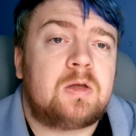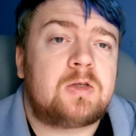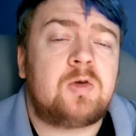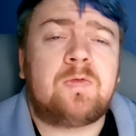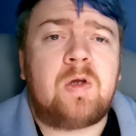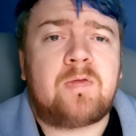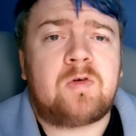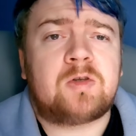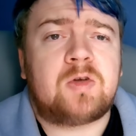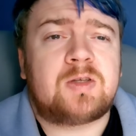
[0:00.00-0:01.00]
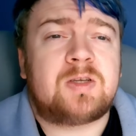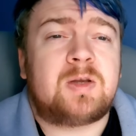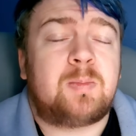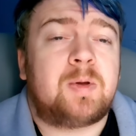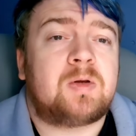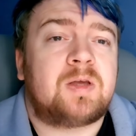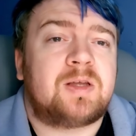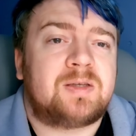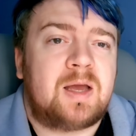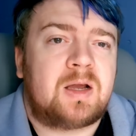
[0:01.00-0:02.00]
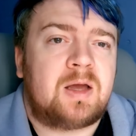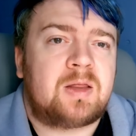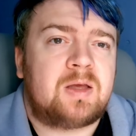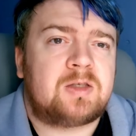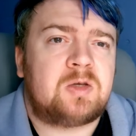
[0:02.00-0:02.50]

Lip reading: So if you're ever interested in building a deck like this,